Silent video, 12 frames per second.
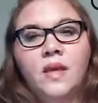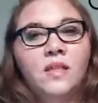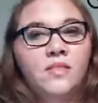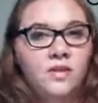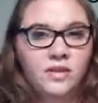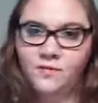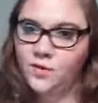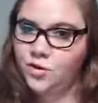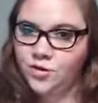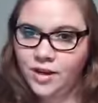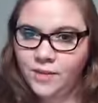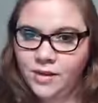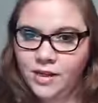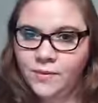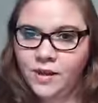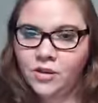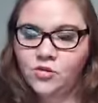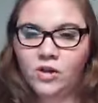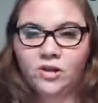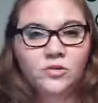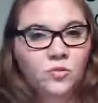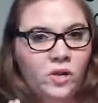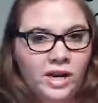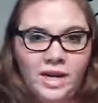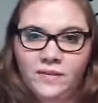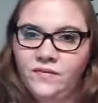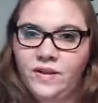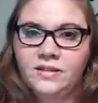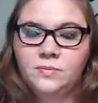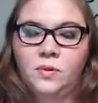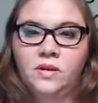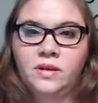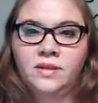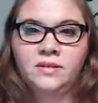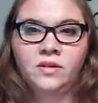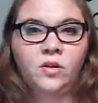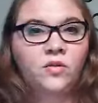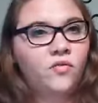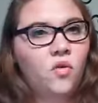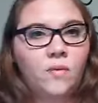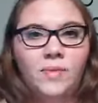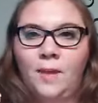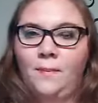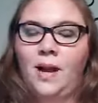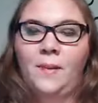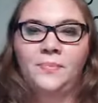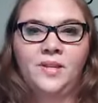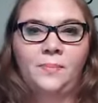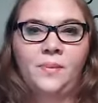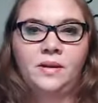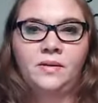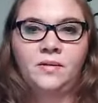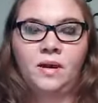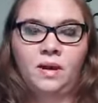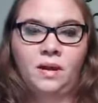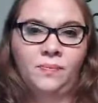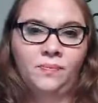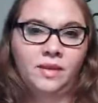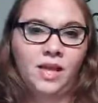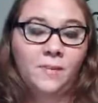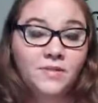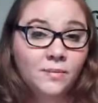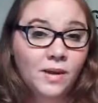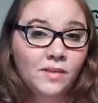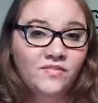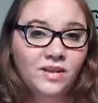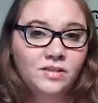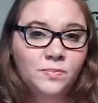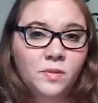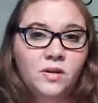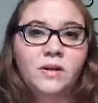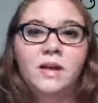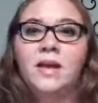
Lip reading: They'll give you their name and email address right on Facebook. It's a little form that pops up, keeps them on Facebook.